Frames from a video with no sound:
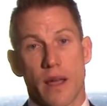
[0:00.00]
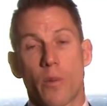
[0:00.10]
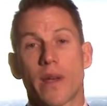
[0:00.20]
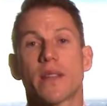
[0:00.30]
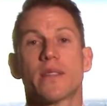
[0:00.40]
and
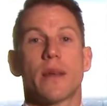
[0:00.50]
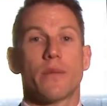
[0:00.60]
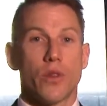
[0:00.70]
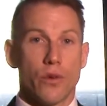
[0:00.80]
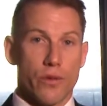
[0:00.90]
we can step
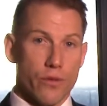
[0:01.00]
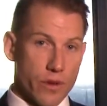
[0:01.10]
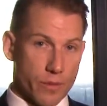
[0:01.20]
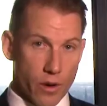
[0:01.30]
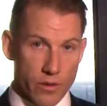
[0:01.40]
you through
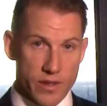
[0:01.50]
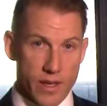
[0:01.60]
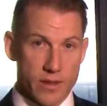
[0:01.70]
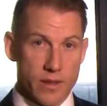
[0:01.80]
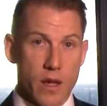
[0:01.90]
the
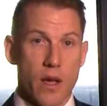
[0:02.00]
process,